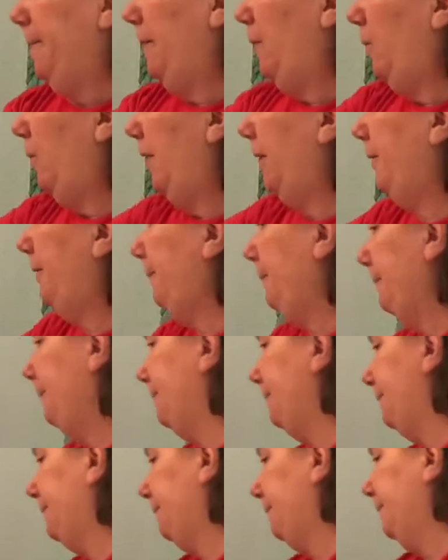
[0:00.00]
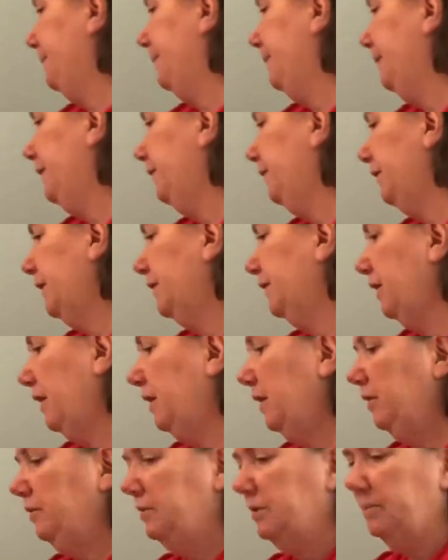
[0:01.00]
Well, if I thought
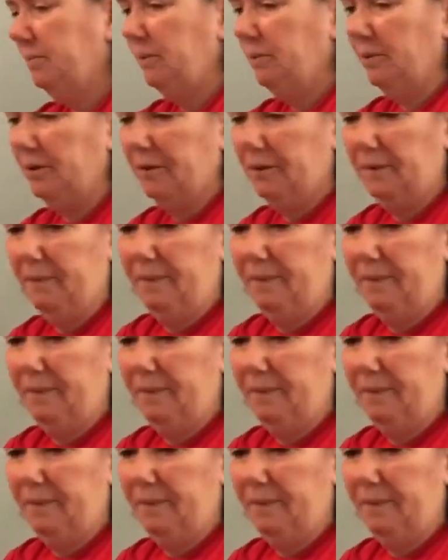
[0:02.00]
I was bored,